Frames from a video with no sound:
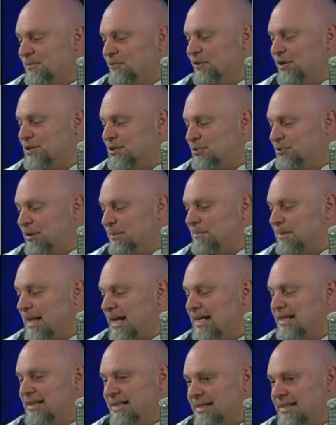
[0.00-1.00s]
for a strip
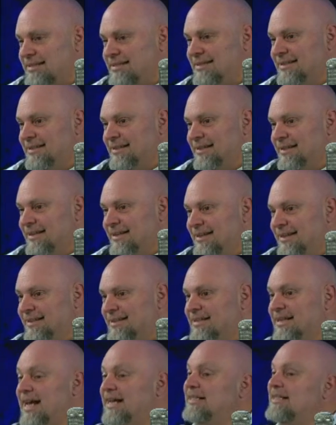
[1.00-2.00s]
like this in
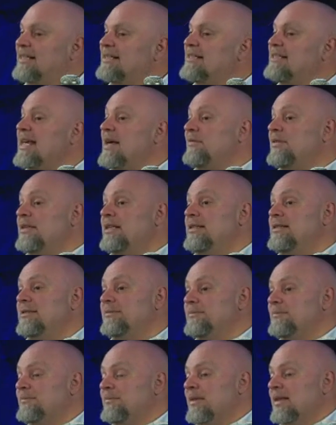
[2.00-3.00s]
the 1970s?
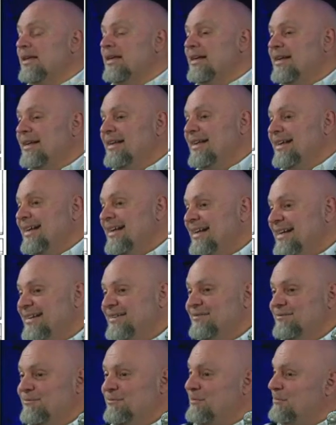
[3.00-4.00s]

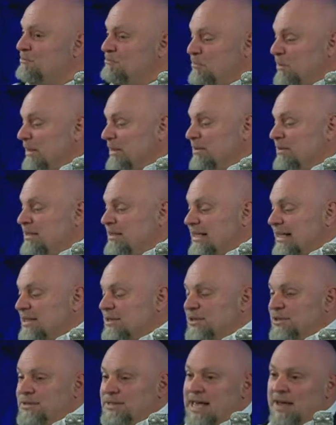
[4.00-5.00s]
uh, what
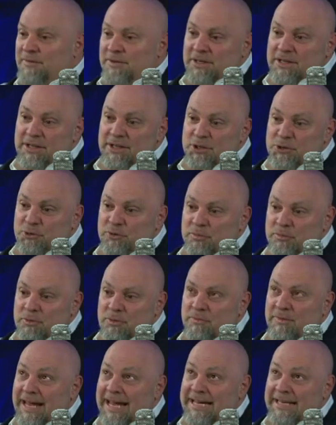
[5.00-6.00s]
six or seven years
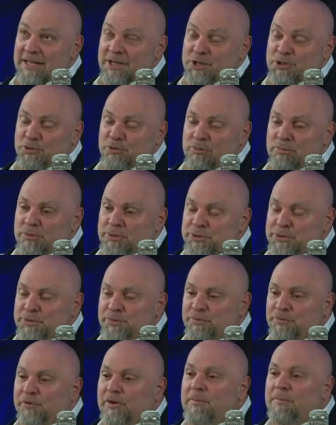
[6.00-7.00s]
removed, eight years
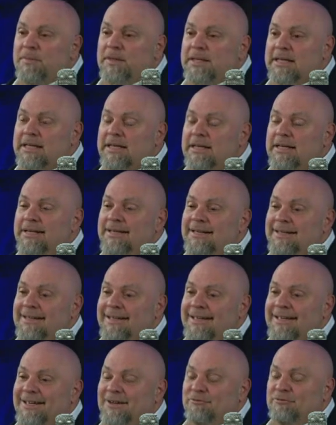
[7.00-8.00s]
removed from the uh,